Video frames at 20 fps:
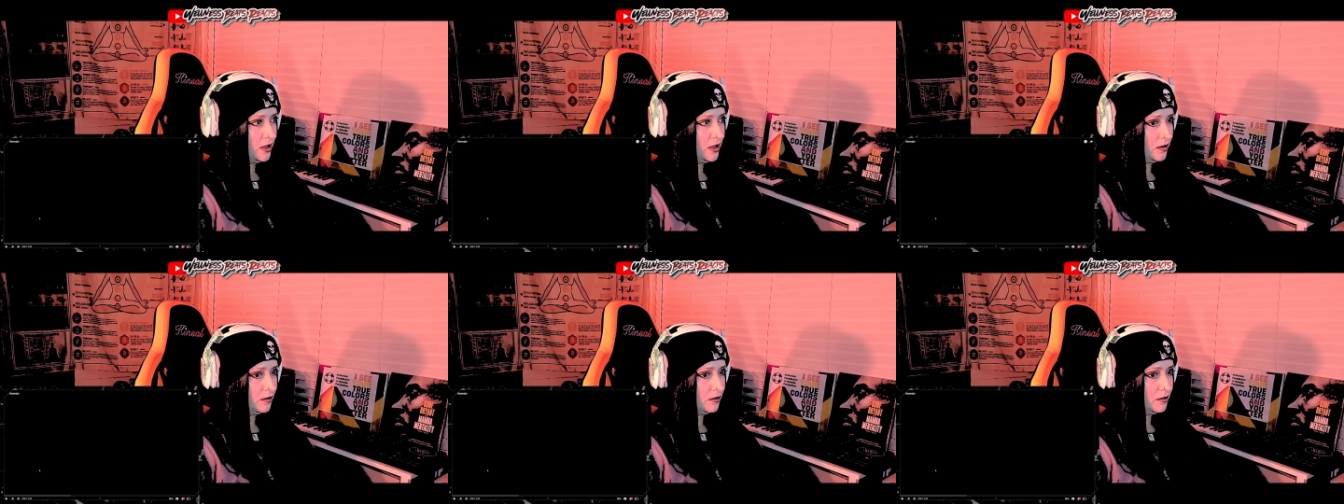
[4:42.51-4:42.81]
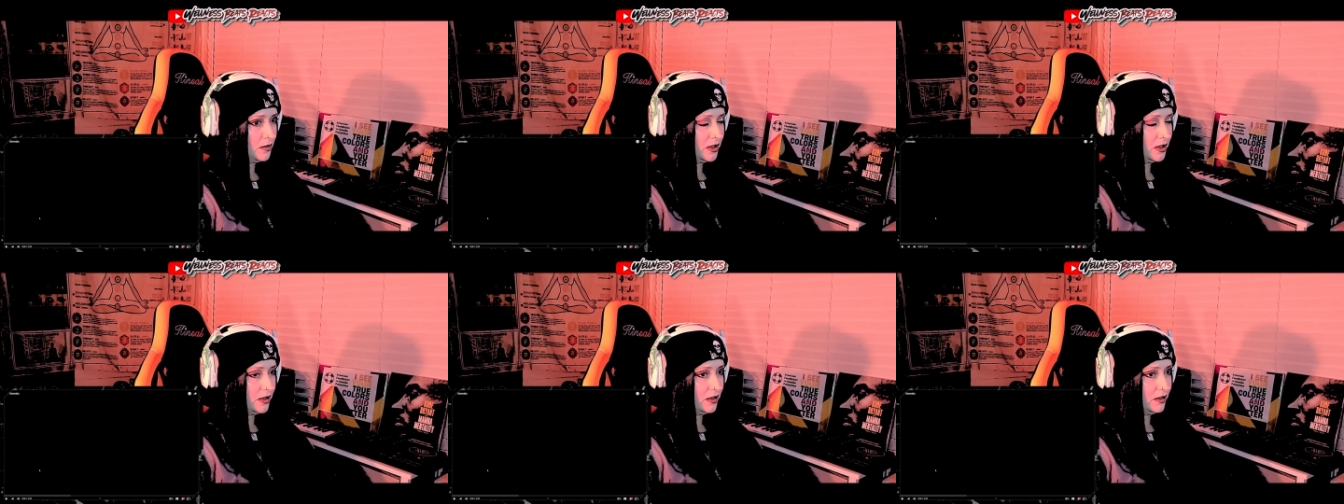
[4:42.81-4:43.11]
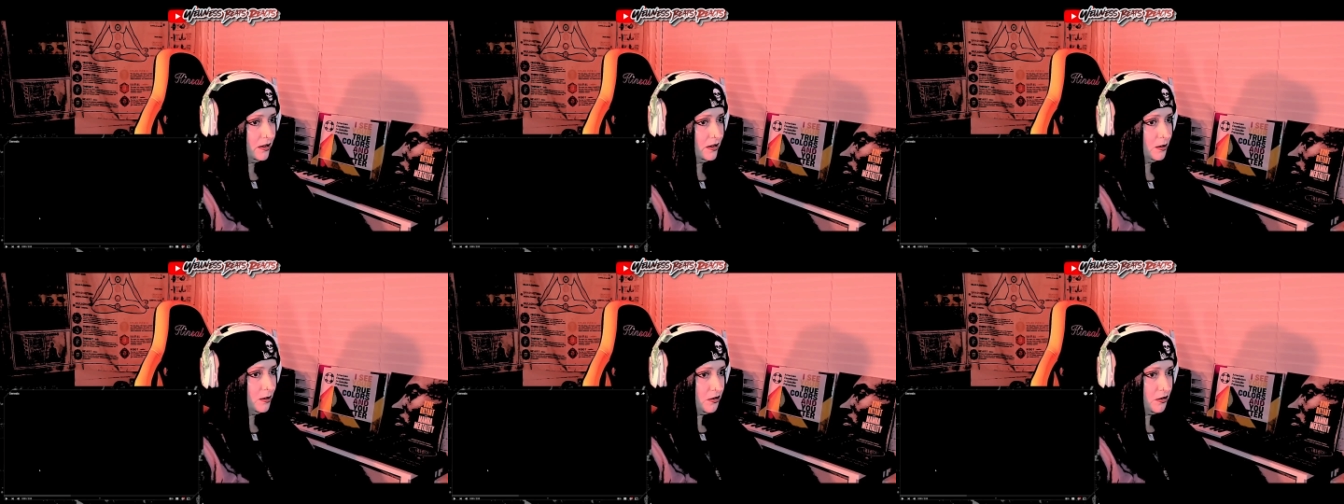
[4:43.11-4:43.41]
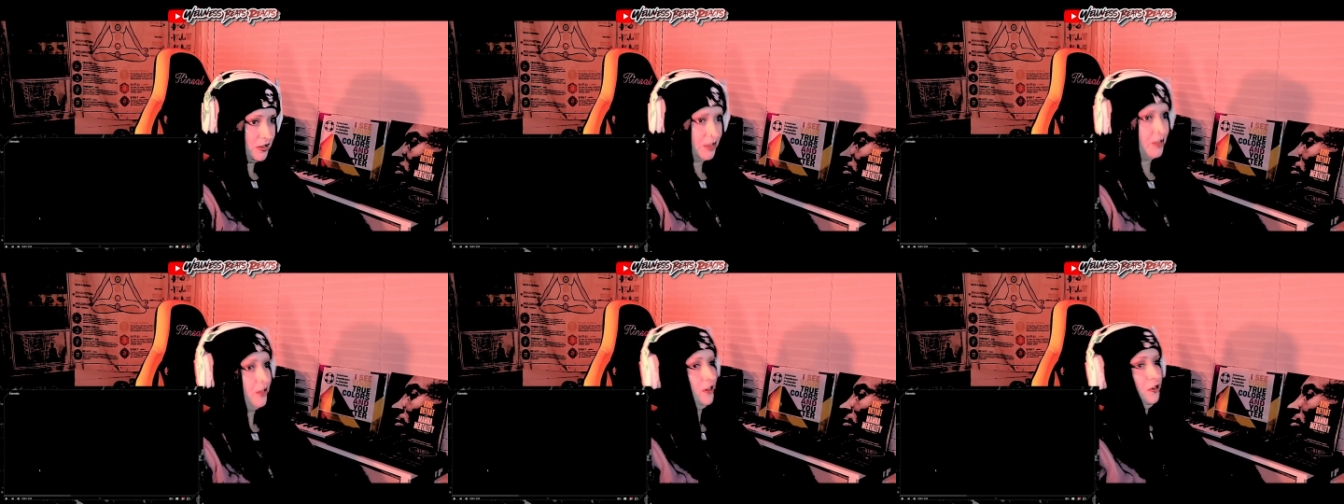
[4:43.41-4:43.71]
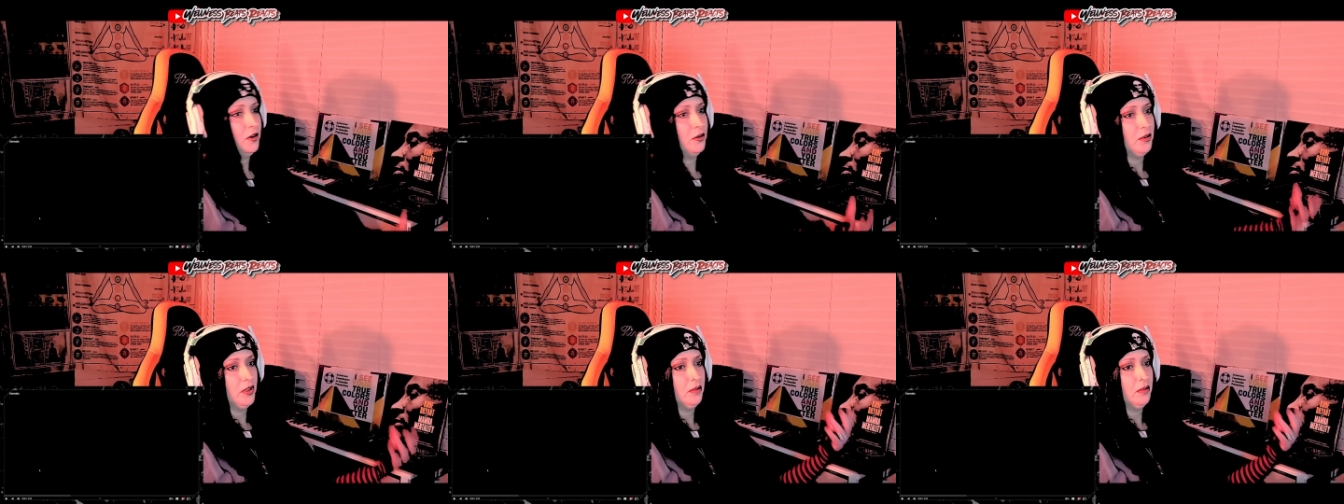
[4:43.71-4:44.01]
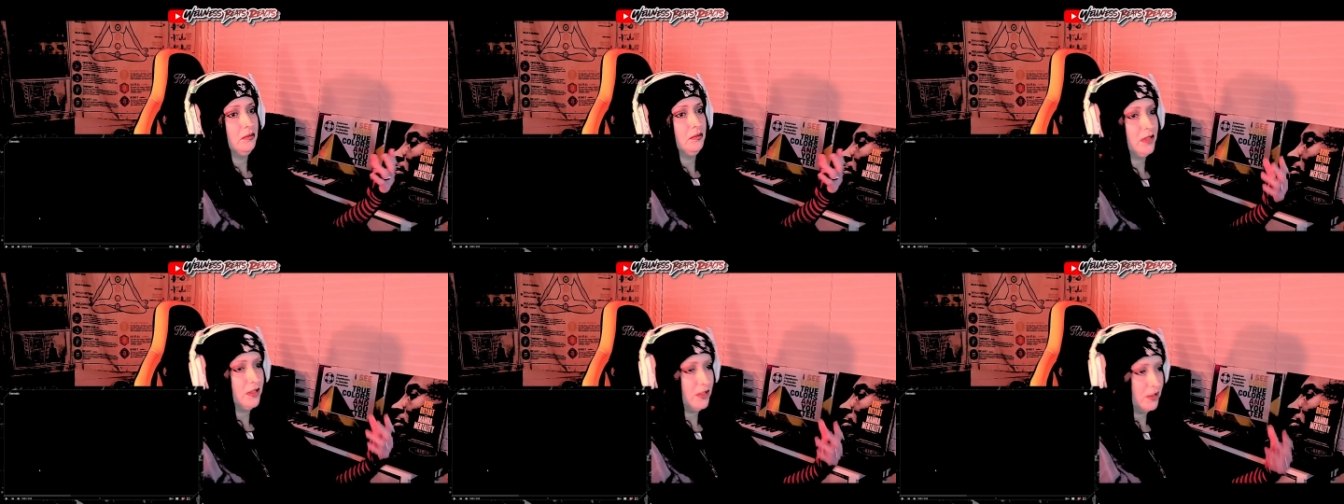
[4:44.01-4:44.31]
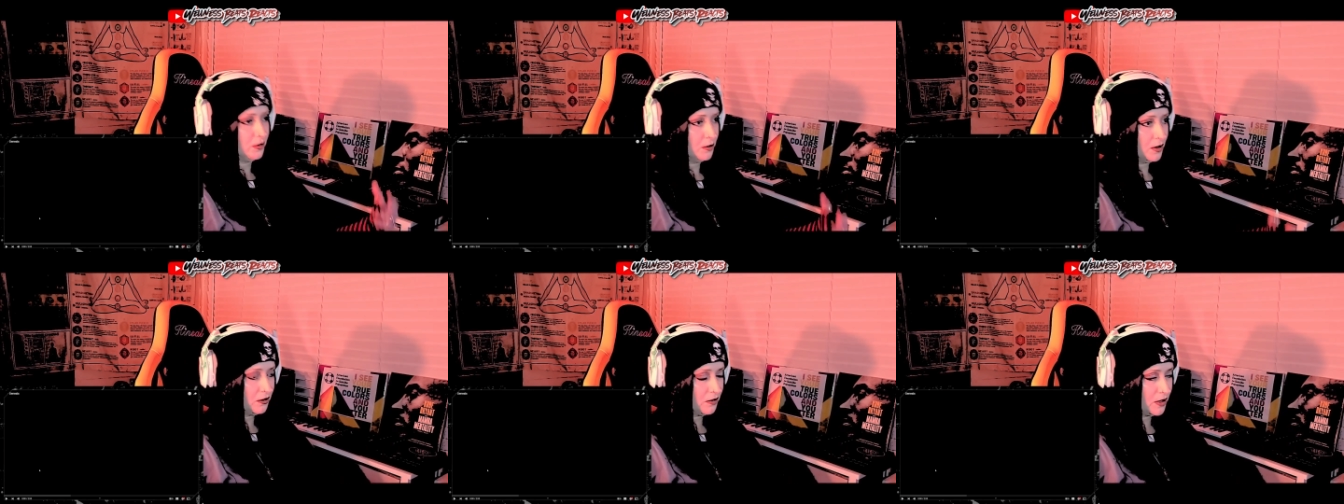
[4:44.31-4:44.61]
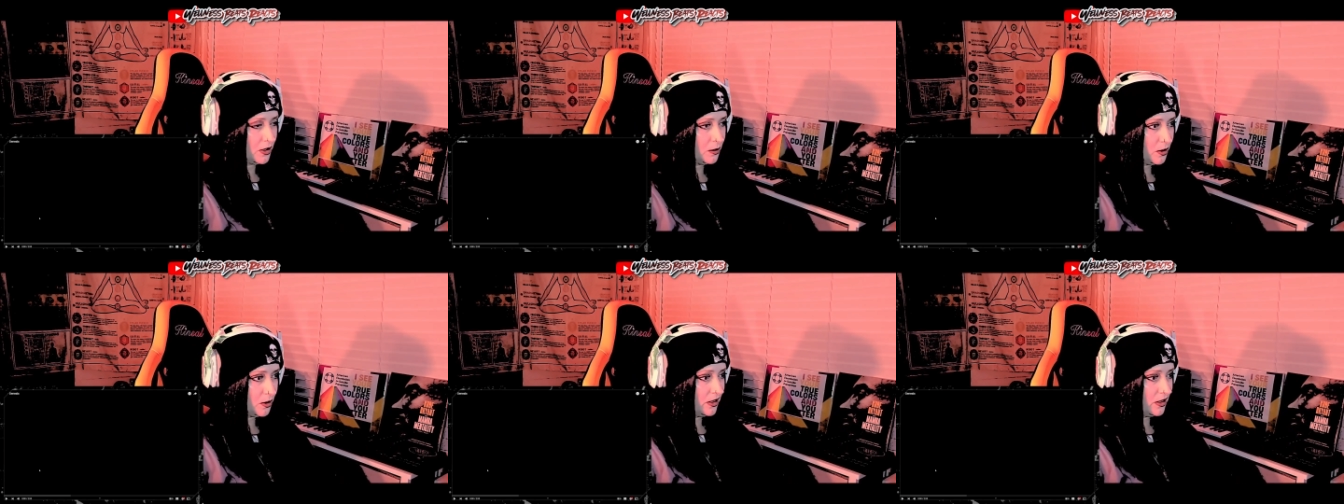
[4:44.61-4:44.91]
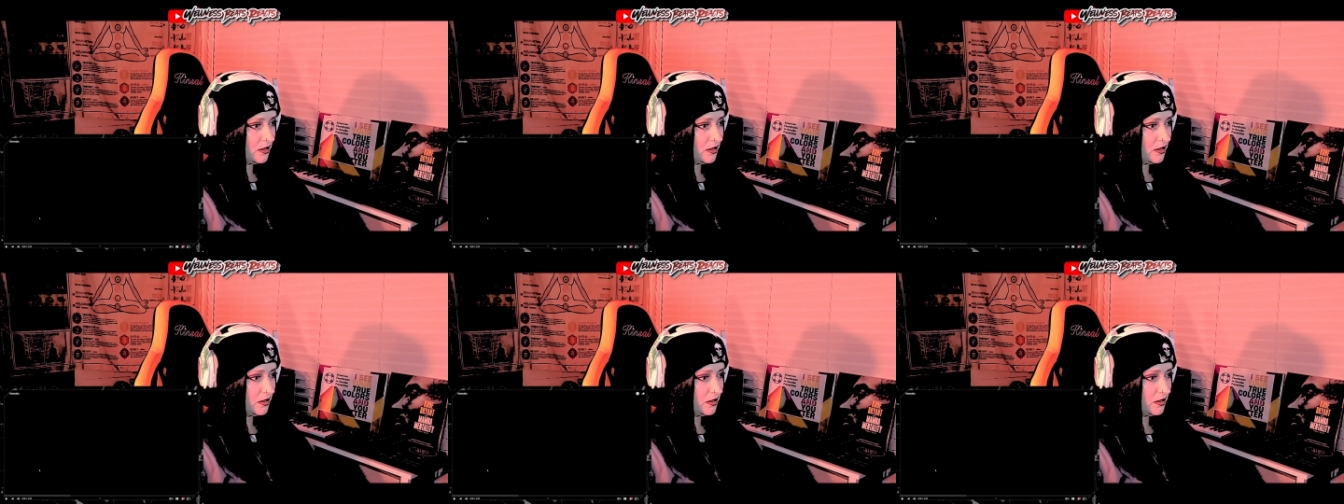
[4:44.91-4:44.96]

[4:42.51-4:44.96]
but I'm a fucking girl. I can do whatever I want.